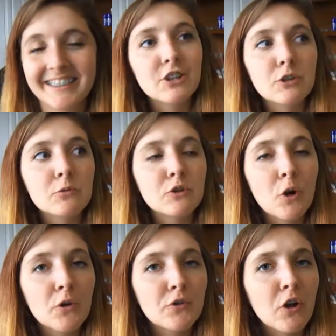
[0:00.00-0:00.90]
she was
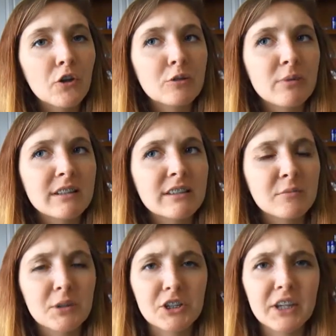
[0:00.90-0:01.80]
going through all those places,
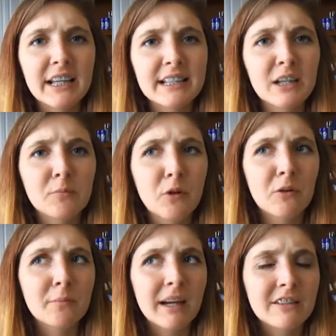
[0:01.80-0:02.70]
but she ended up
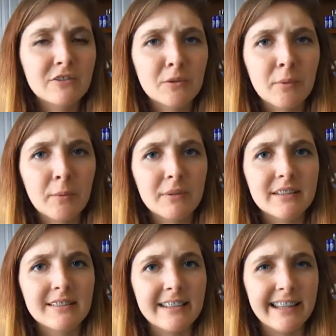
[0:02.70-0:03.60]
going back to
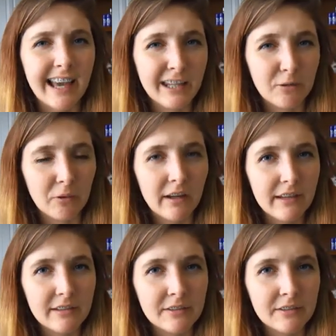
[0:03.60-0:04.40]
Republic City anyway,